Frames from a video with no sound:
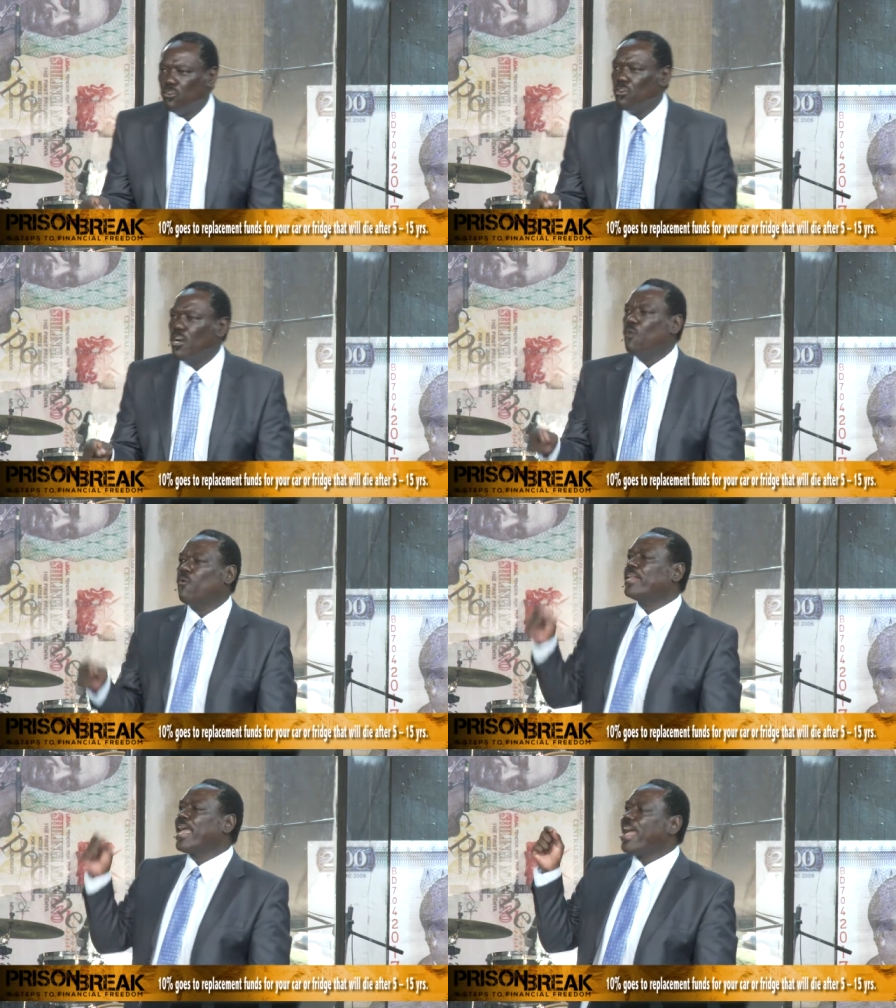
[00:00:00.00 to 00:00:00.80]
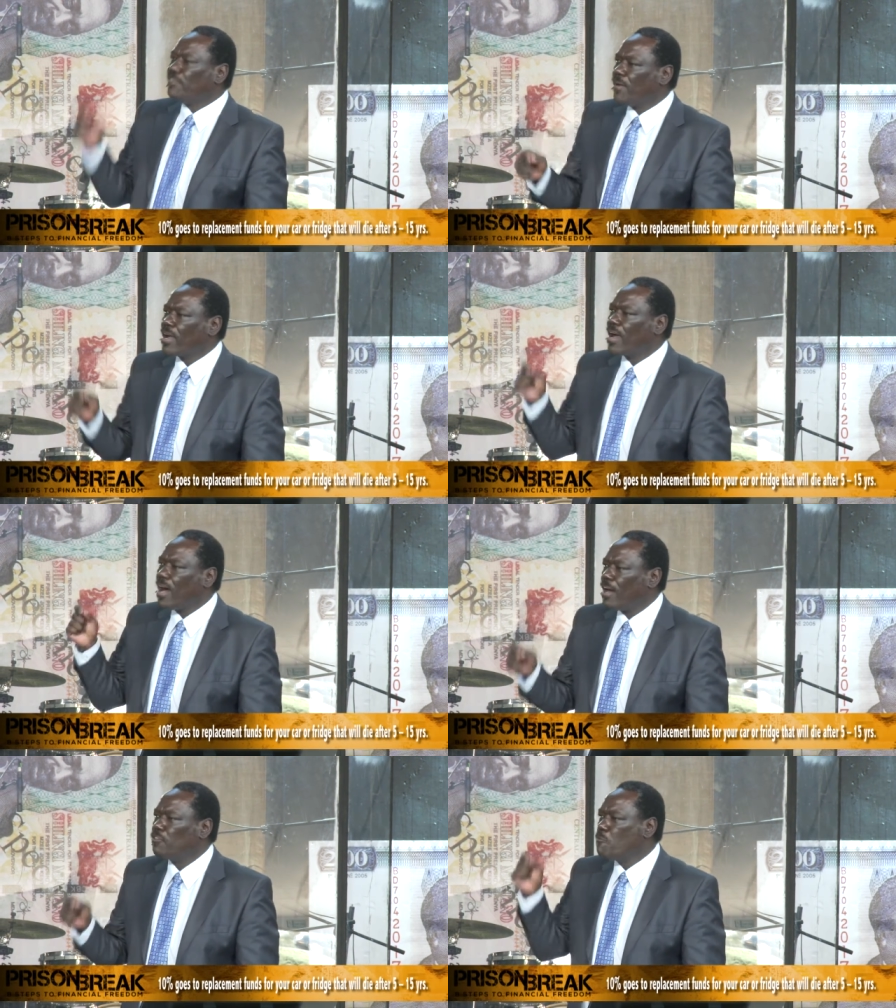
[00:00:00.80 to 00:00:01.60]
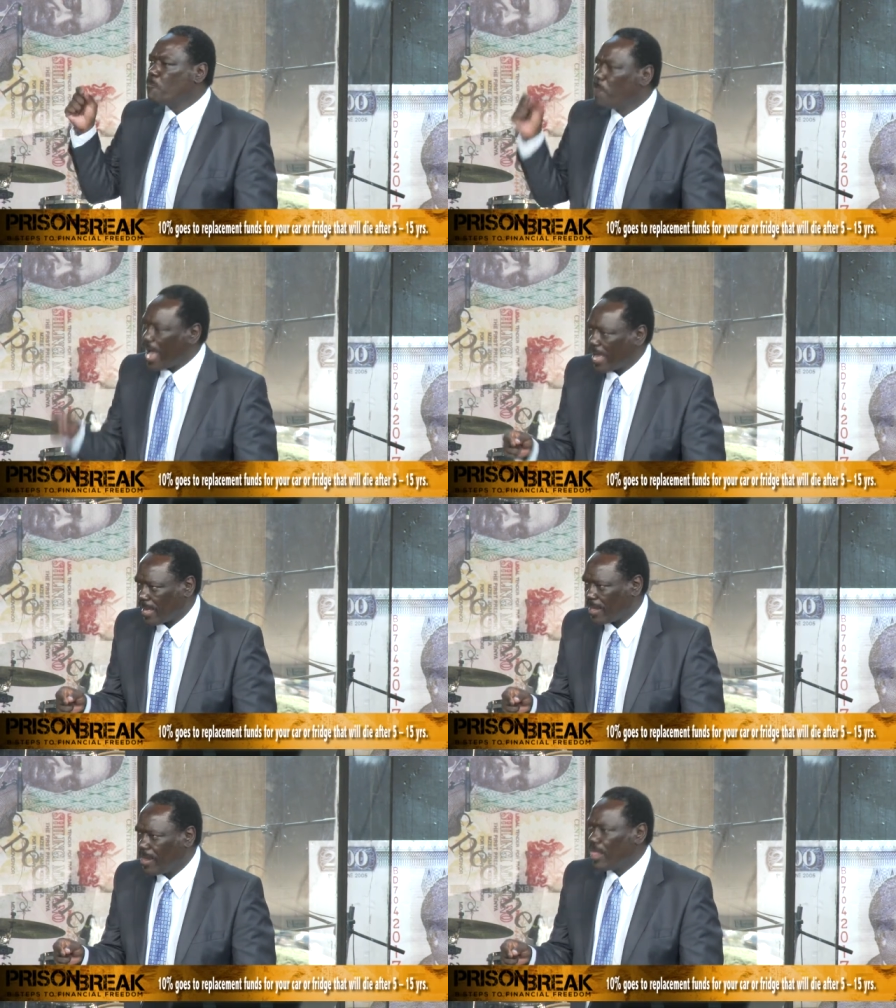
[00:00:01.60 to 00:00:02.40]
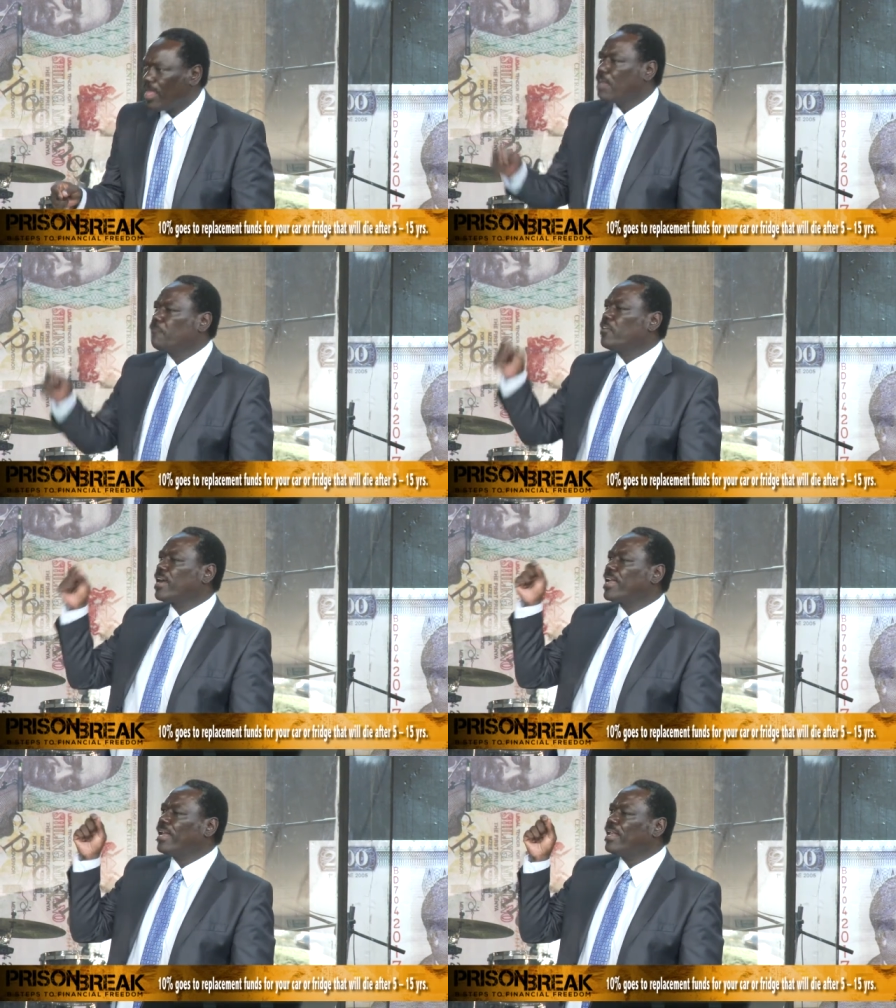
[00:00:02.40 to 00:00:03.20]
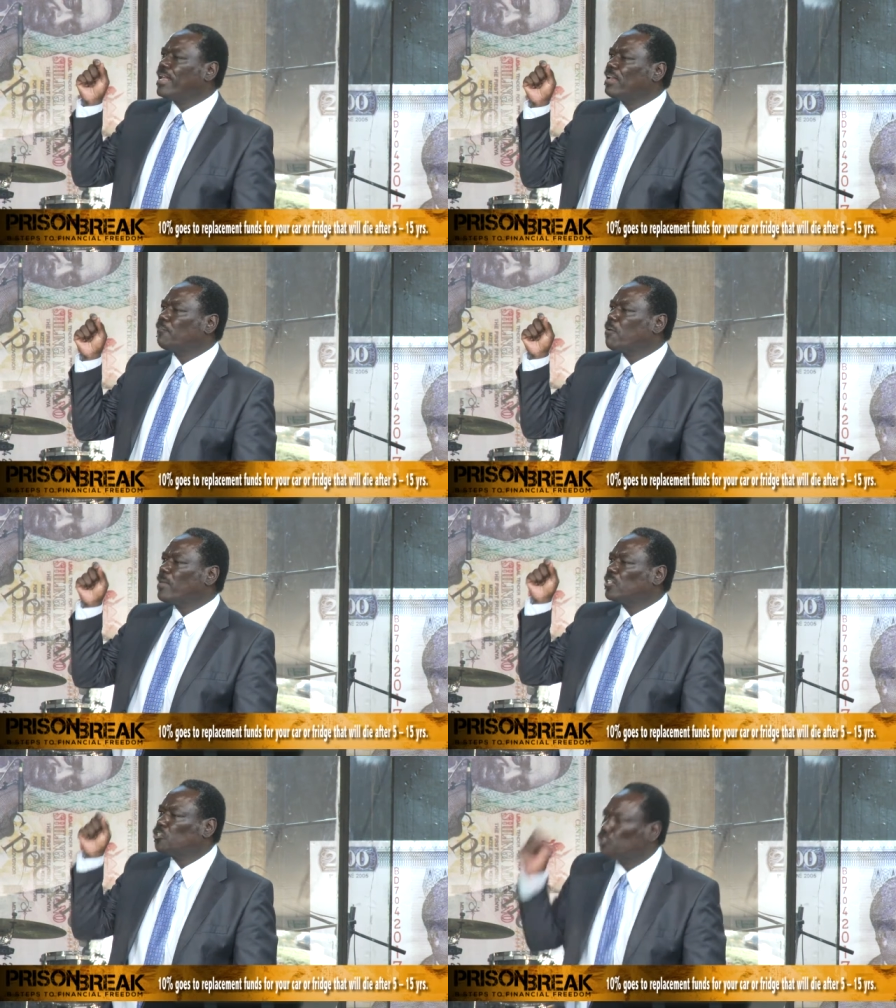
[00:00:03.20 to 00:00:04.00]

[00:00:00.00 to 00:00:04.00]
you, whatever car you buy, if you're getting it from a